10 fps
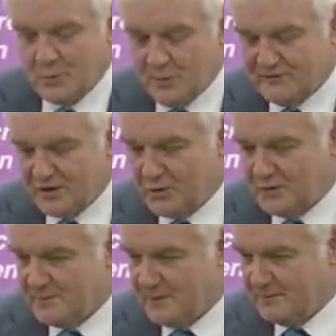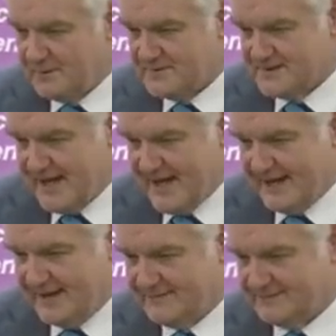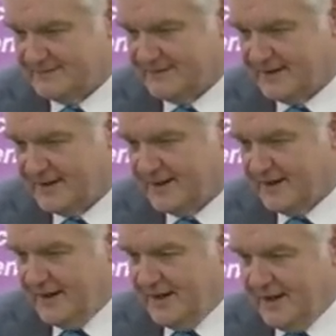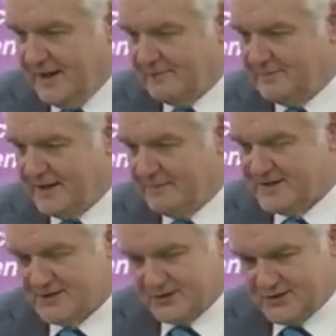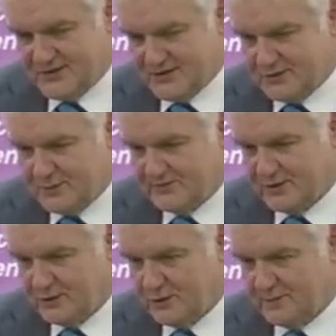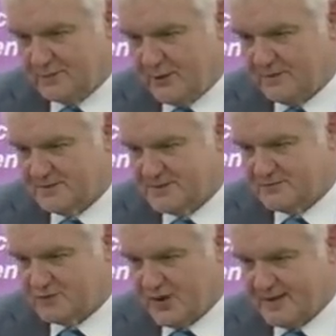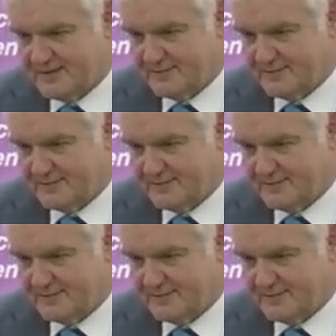we've got all the problems there of being misunderstood. We've got all the problems of trying